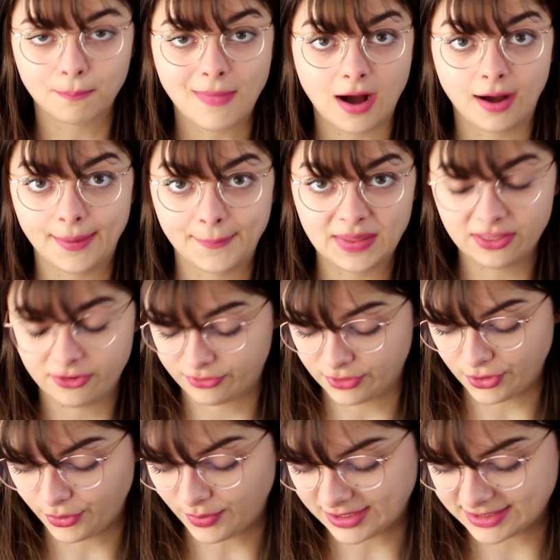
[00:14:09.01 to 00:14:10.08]
I'm in the
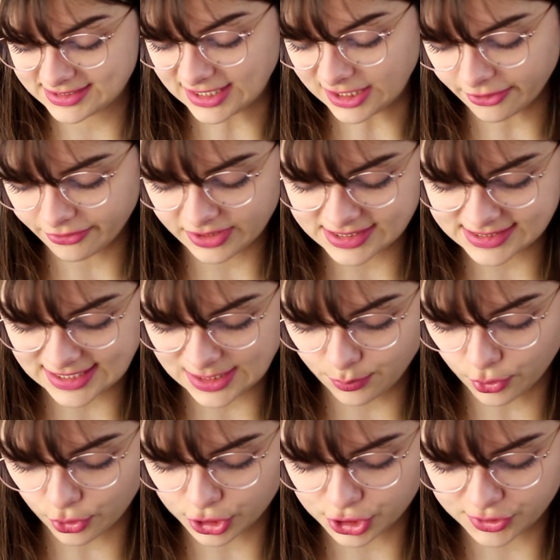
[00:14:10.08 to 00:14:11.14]
photo myself, is the
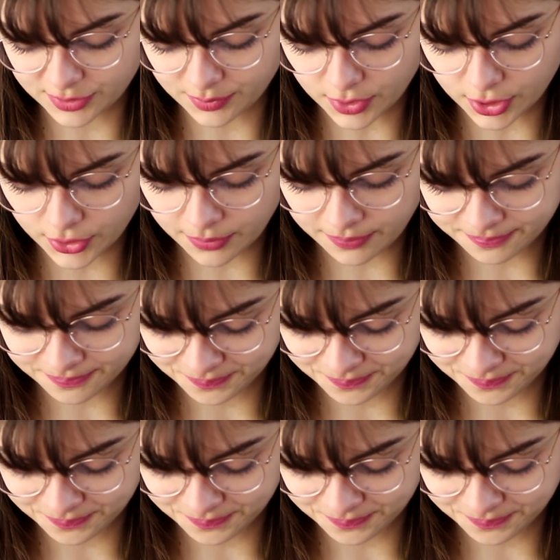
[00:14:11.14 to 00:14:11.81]
portrait mode.